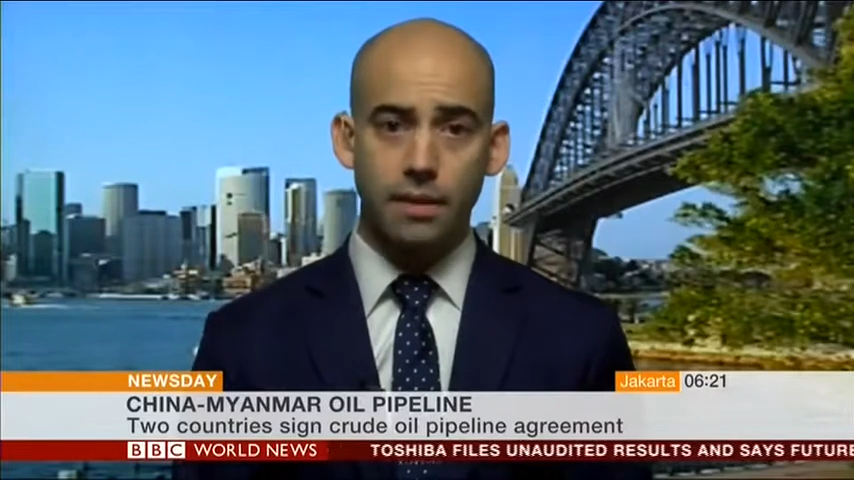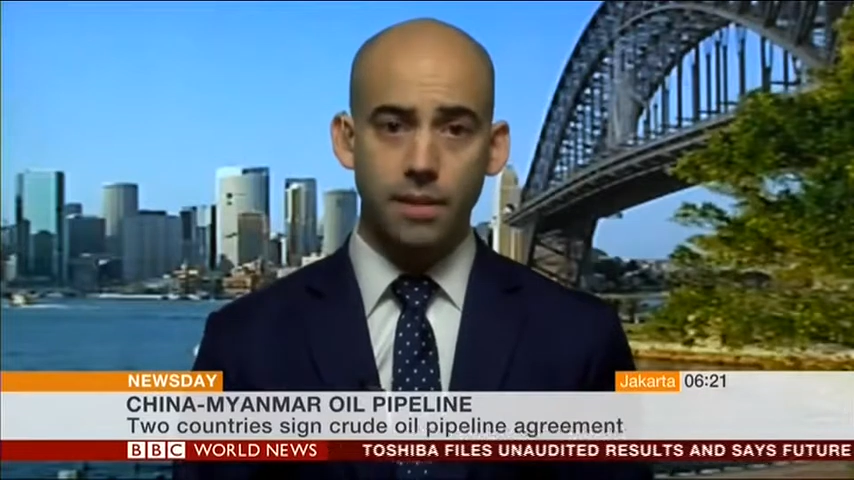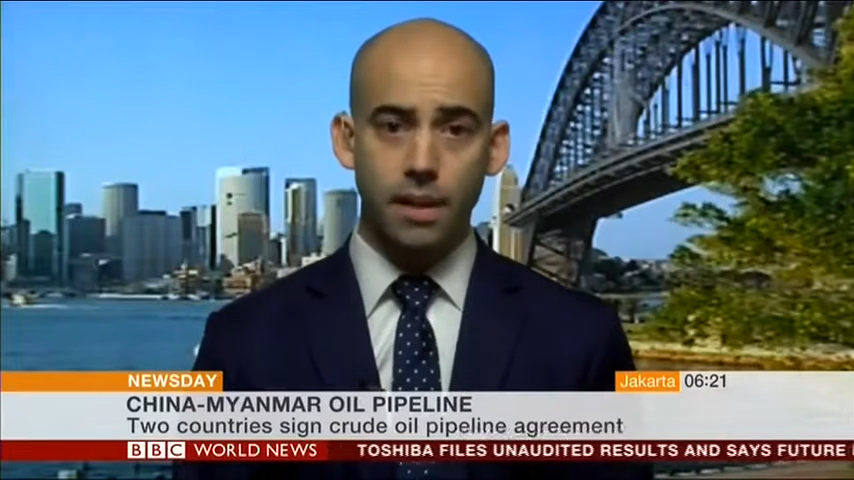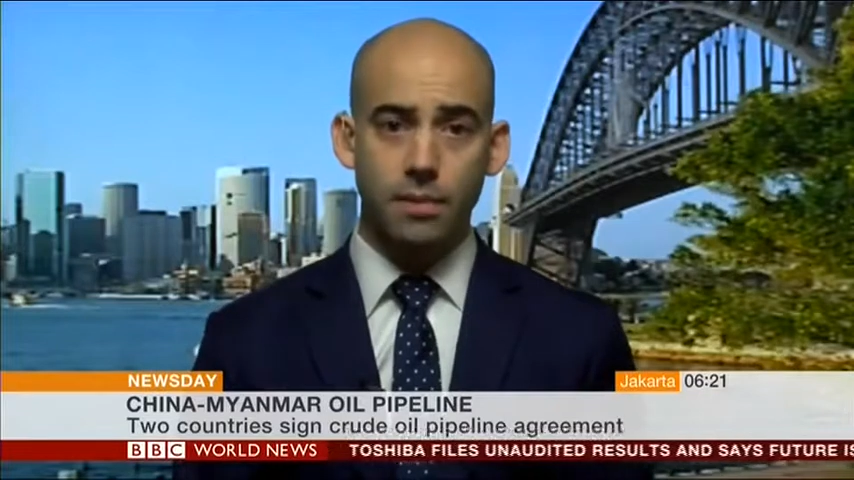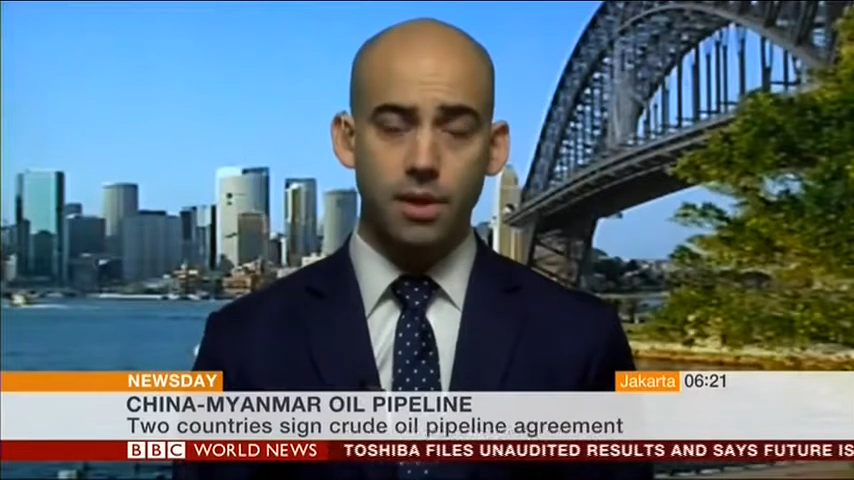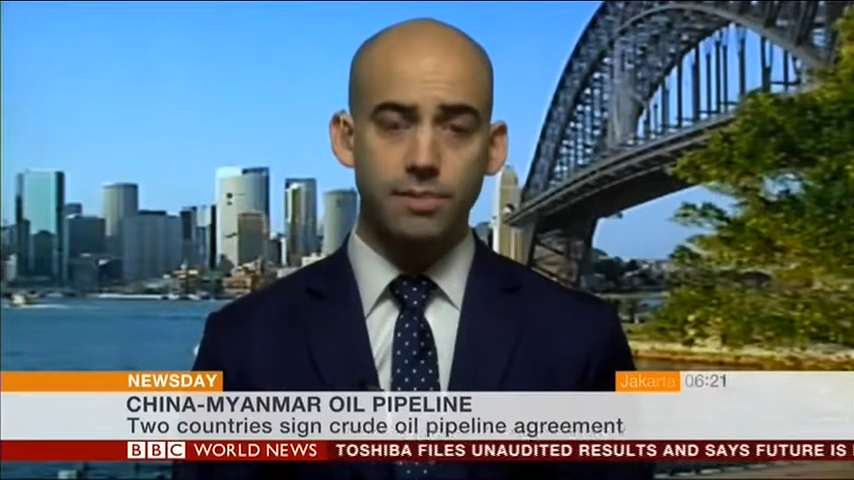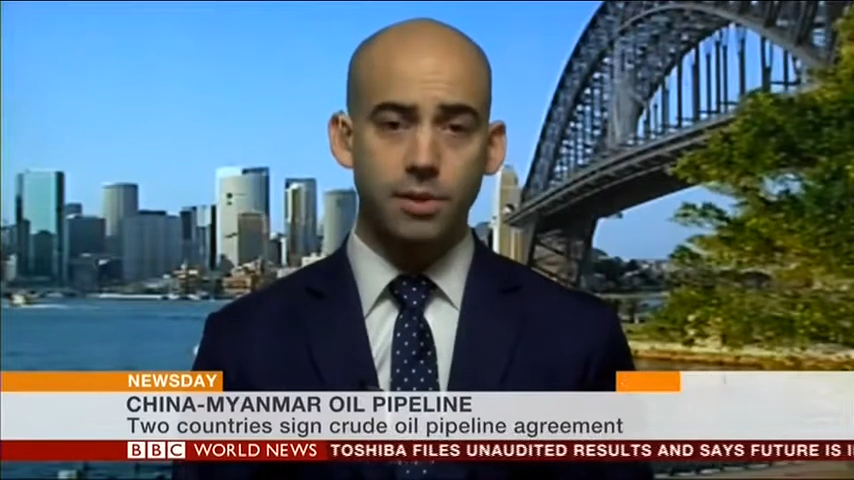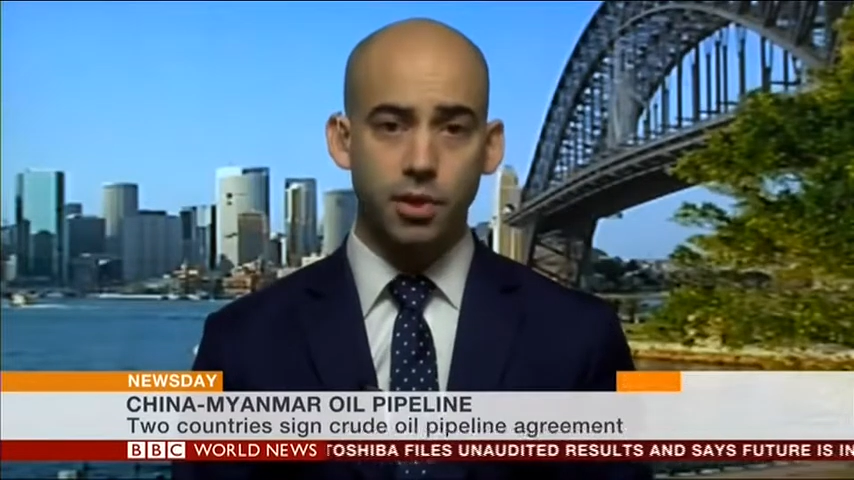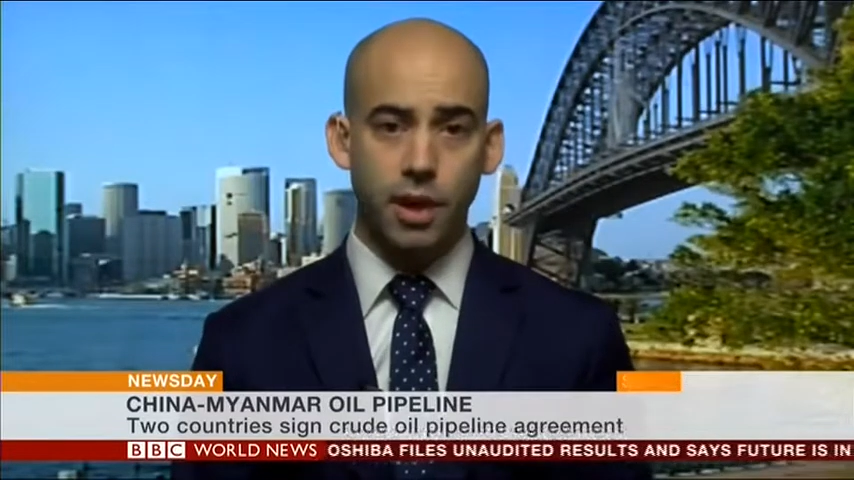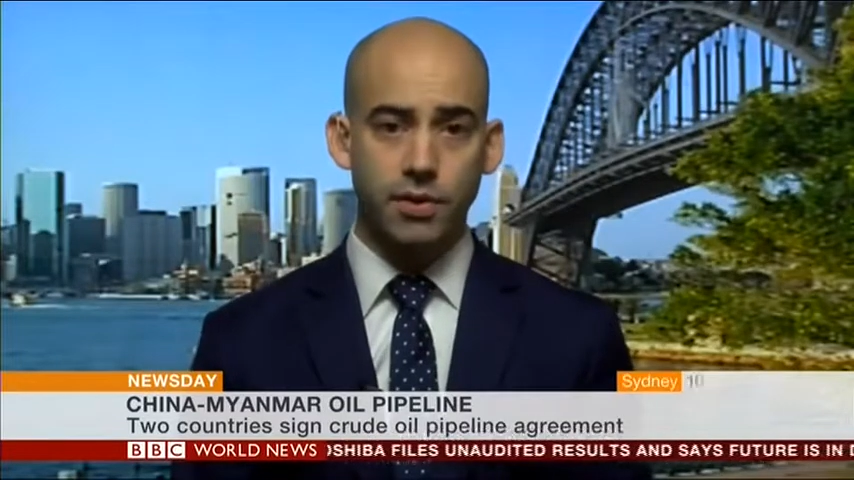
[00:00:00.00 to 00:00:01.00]
Myanmar has been
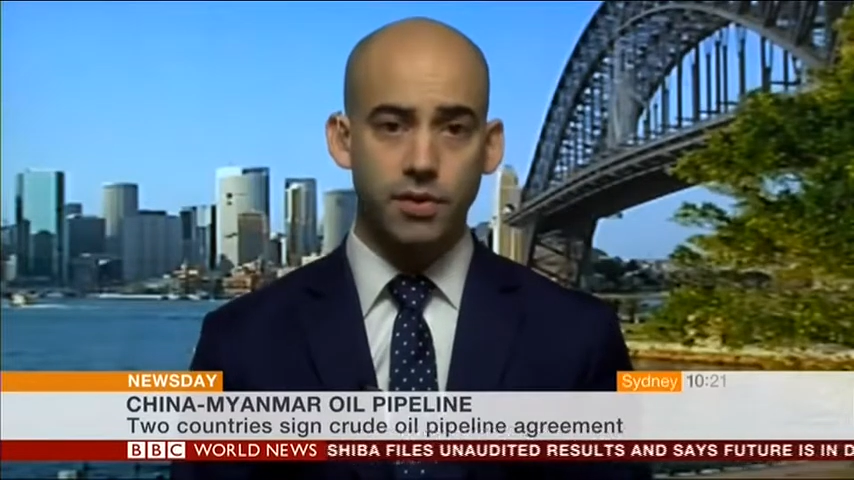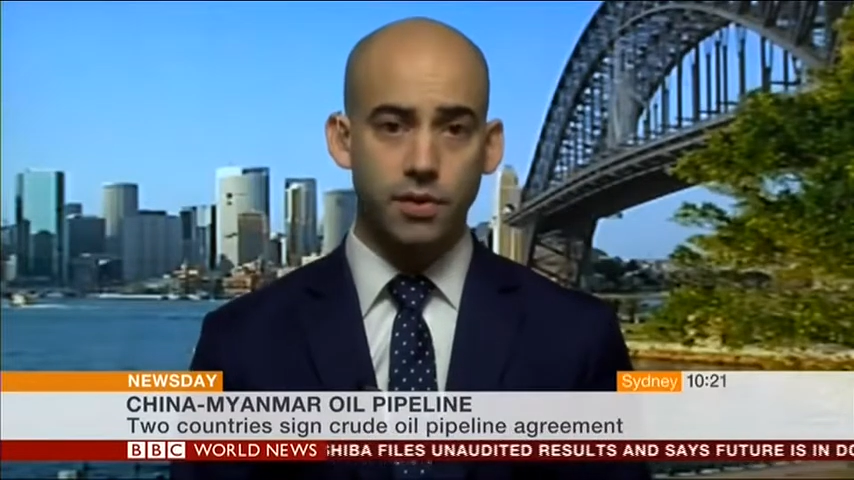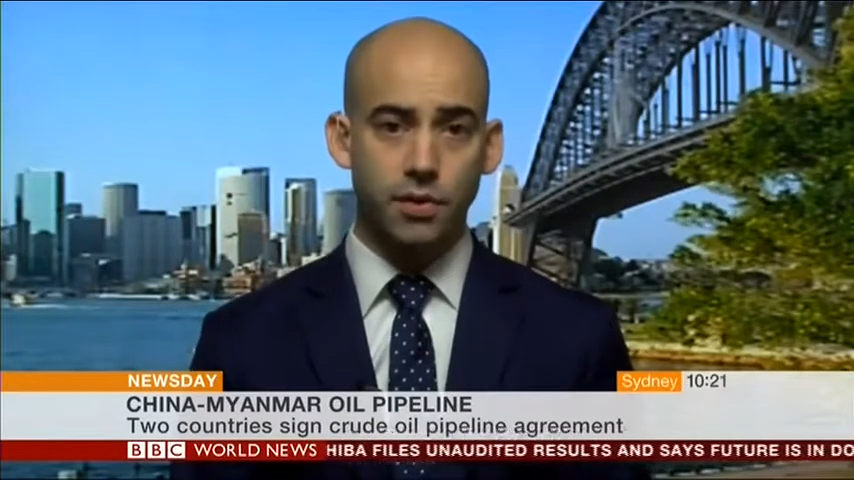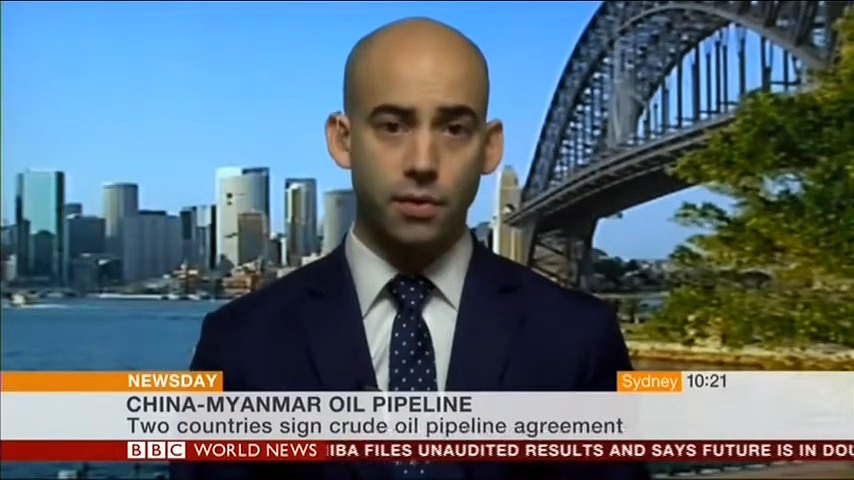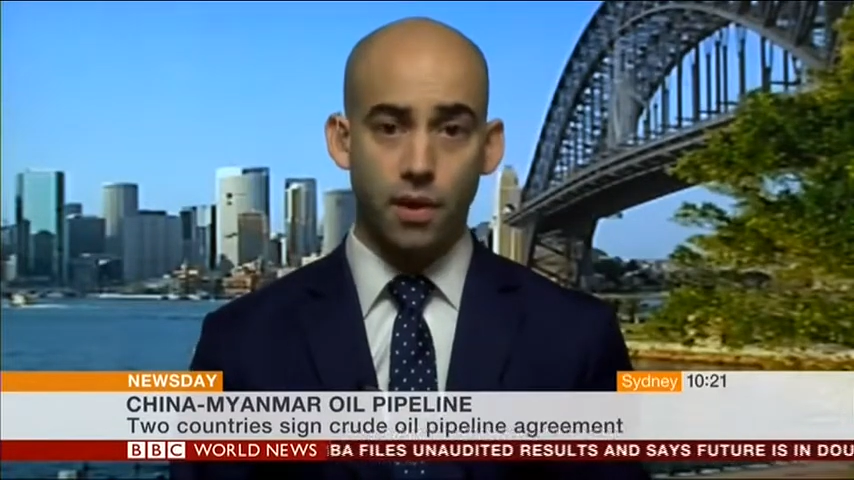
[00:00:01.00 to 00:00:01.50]
trying to,